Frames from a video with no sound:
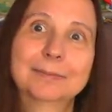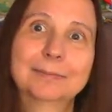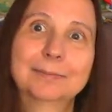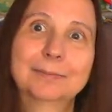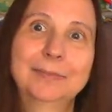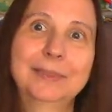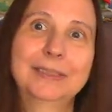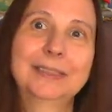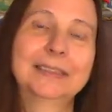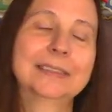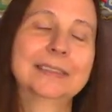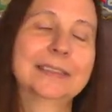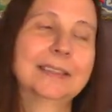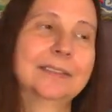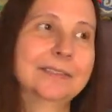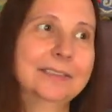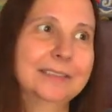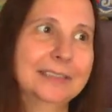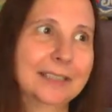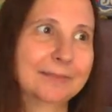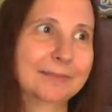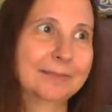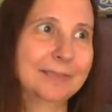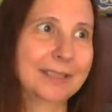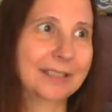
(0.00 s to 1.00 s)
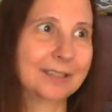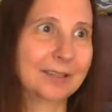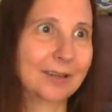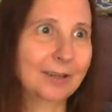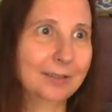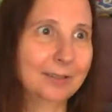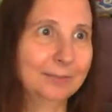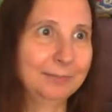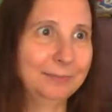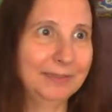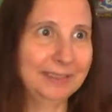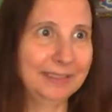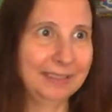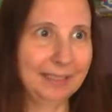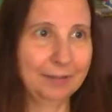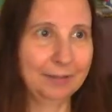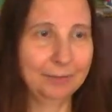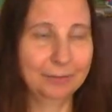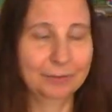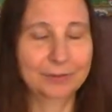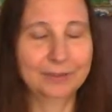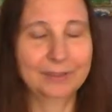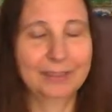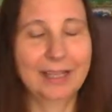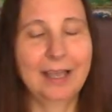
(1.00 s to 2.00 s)
because every time they called me, they
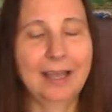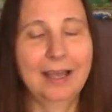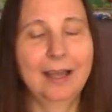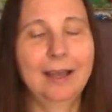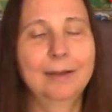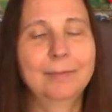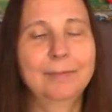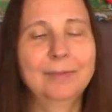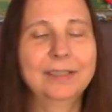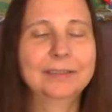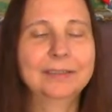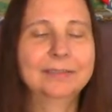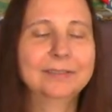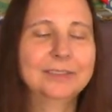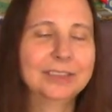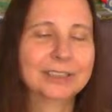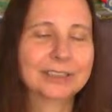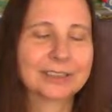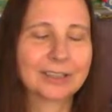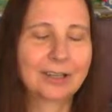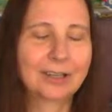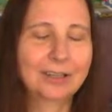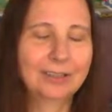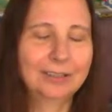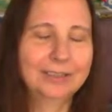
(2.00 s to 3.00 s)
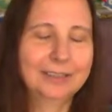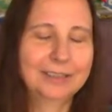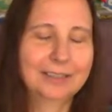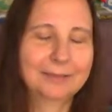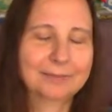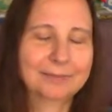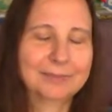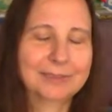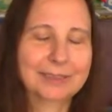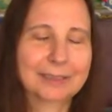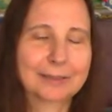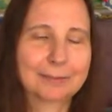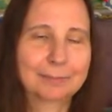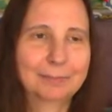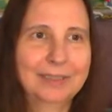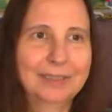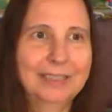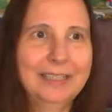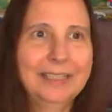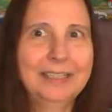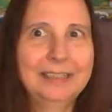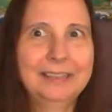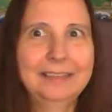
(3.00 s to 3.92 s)
were in the habit of just calling up to complain.